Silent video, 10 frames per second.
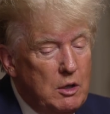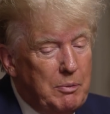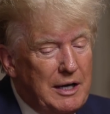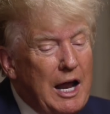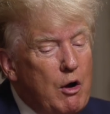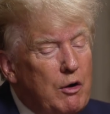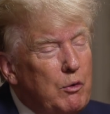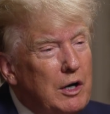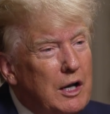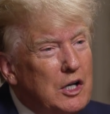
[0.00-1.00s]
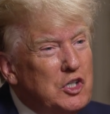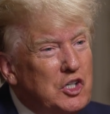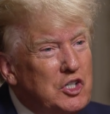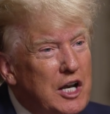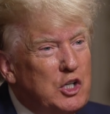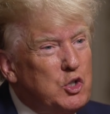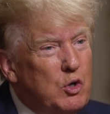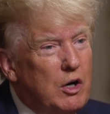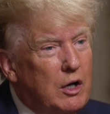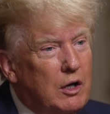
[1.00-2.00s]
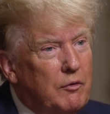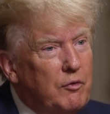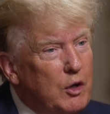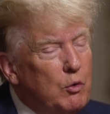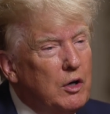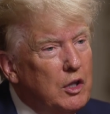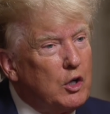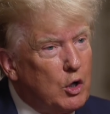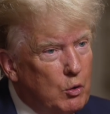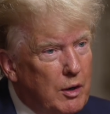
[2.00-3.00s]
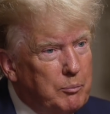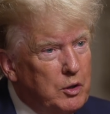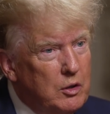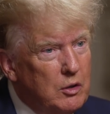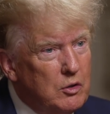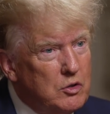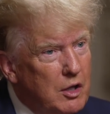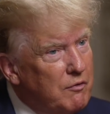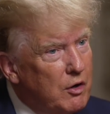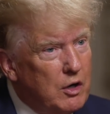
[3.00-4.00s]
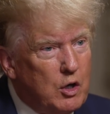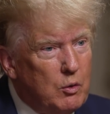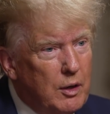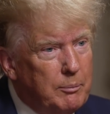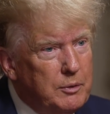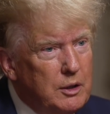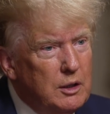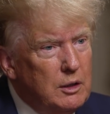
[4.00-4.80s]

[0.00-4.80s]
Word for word: But now I realize it's not strong enough. They're really the corrupt news. They're very corrupt.